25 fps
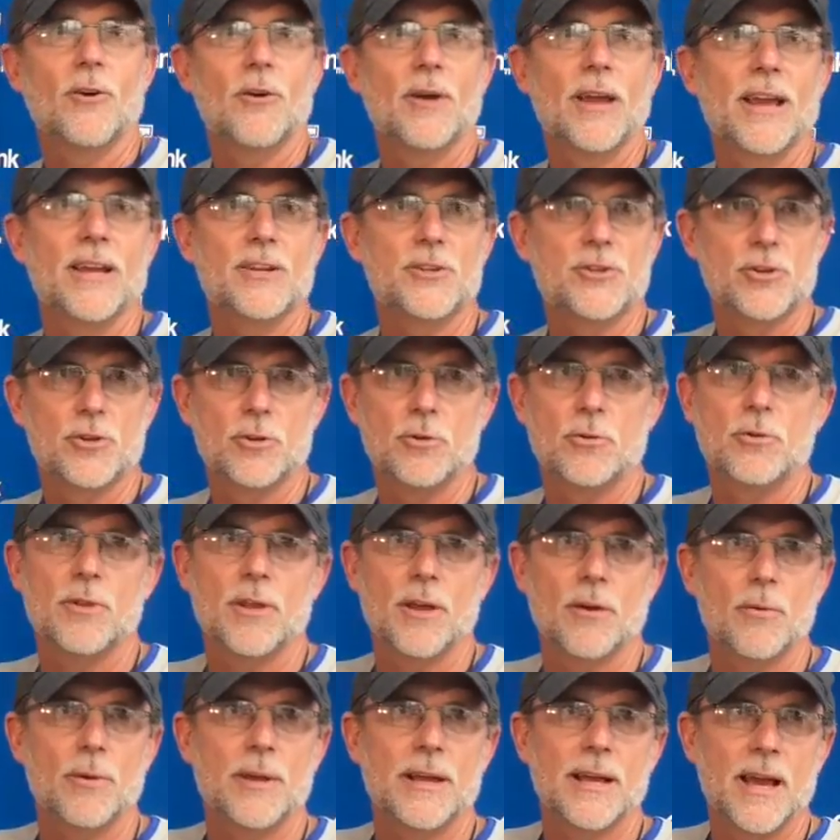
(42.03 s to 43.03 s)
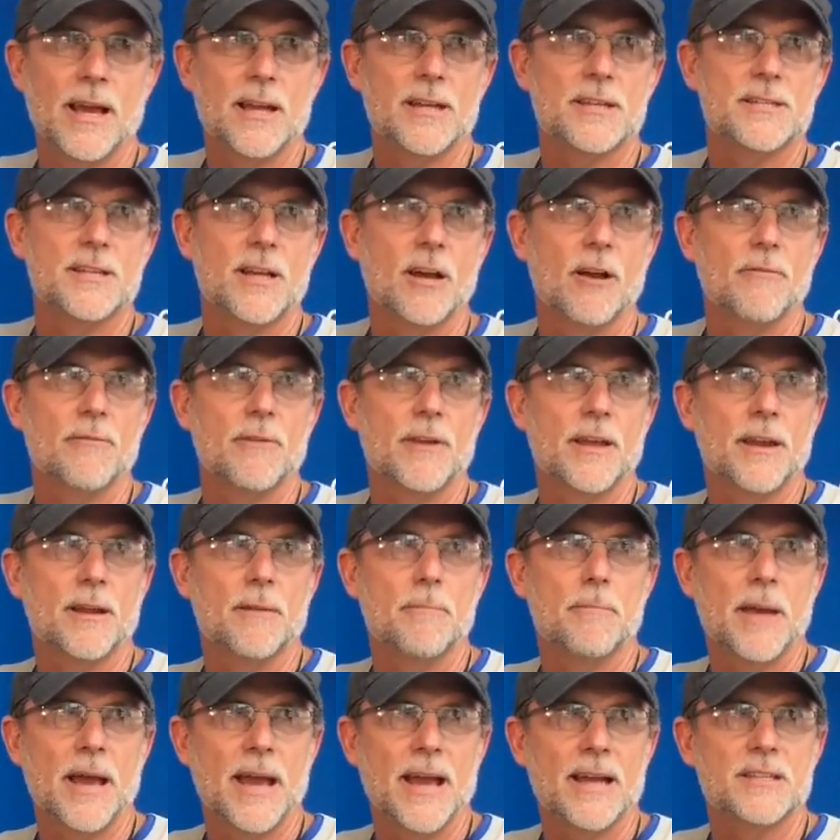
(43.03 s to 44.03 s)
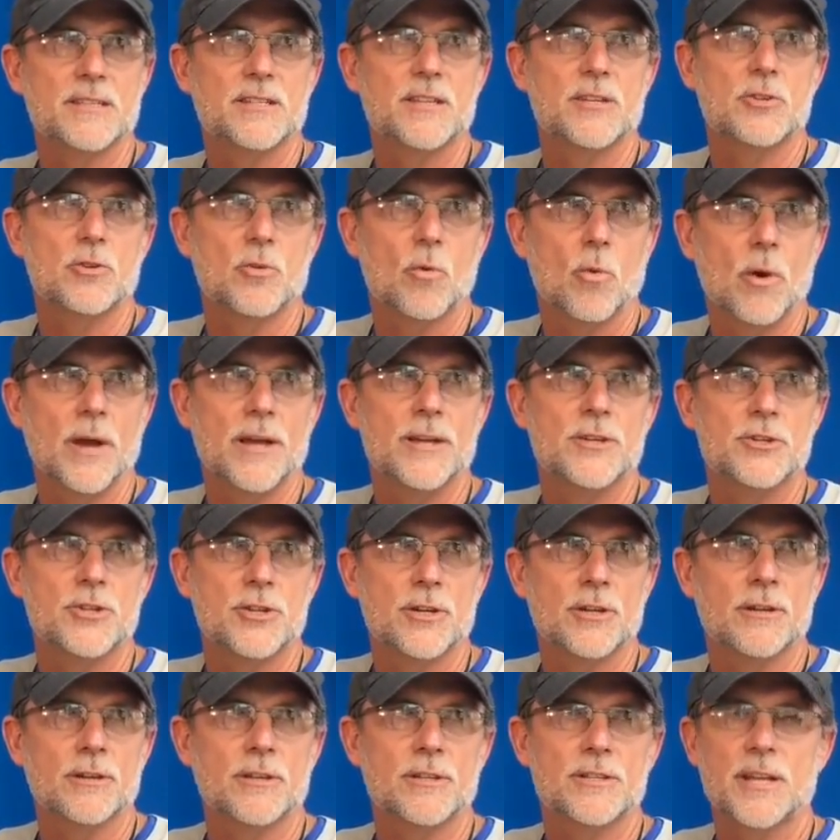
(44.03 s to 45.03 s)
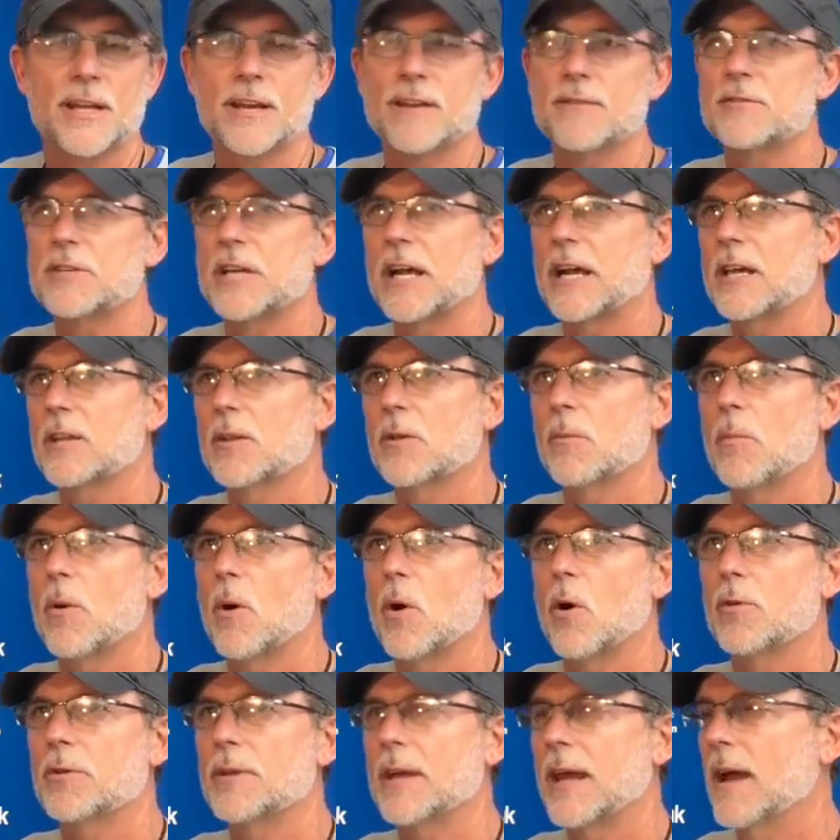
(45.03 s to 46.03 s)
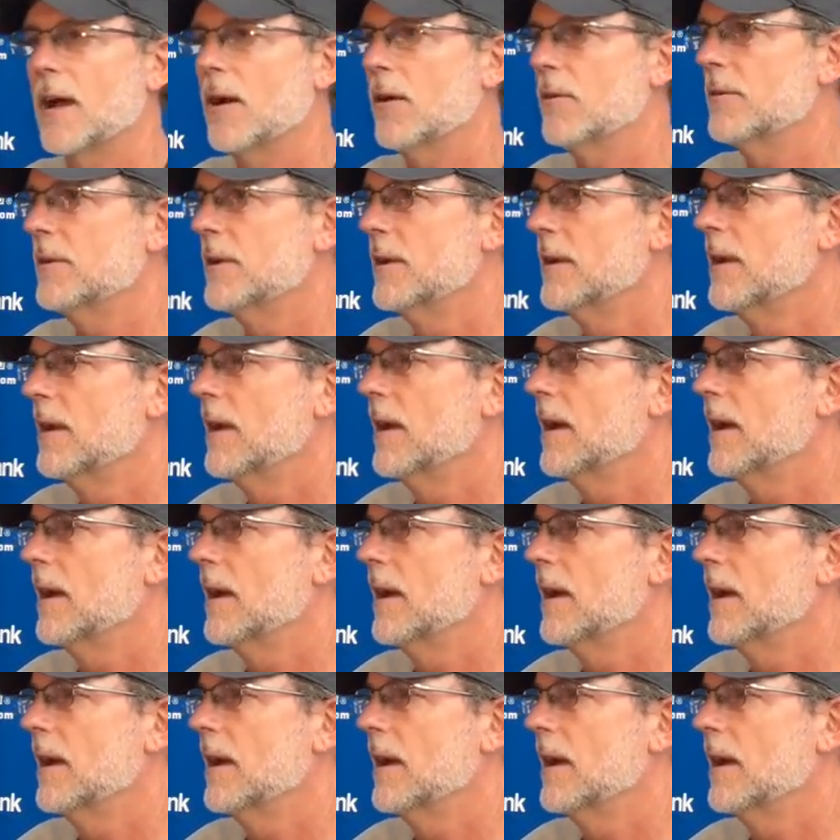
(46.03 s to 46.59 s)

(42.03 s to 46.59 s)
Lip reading: know, we had two that we got ourselves in a bad situation. Instead of checking the ball down,